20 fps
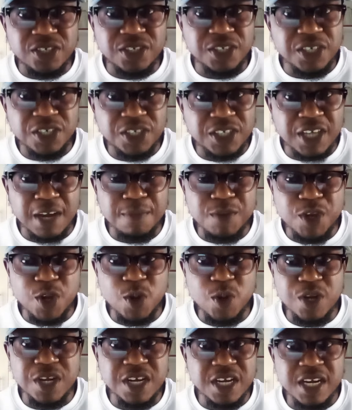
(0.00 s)
system
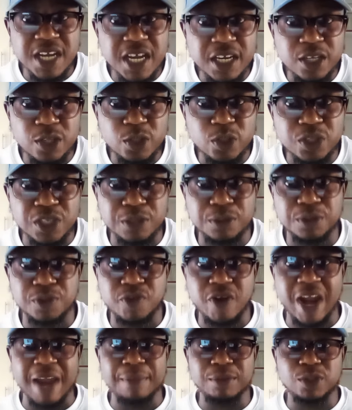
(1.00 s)
you need to
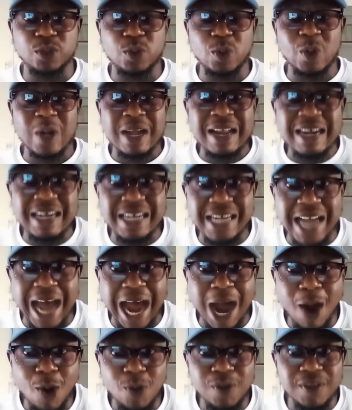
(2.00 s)
subscribe to
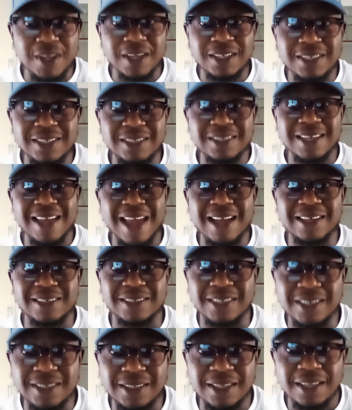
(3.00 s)
now this is the
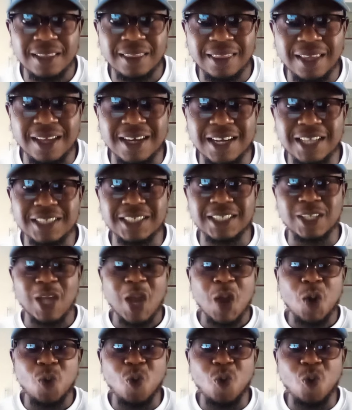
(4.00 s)
existing thing this is